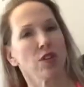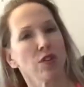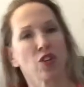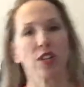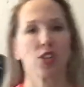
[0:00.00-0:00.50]
You're
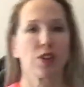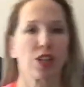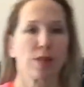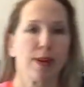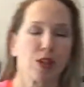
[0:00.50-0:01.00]
trying to stress
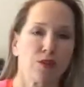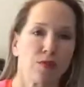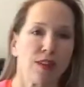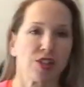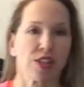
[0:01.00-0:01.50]
the muscle, not
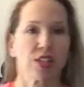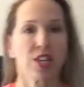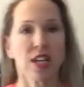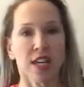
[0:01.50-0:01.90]
rest it.